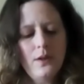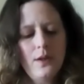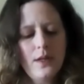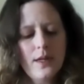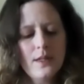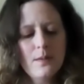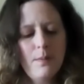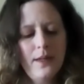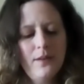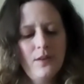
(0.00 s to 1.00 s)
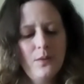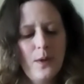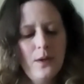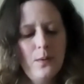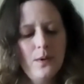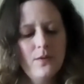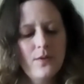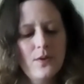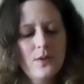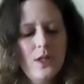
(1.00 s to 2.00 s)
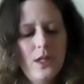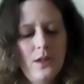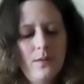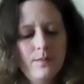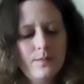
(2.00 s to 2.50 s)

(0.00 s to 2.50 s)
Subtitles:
you can get to places where you wouldn't have got to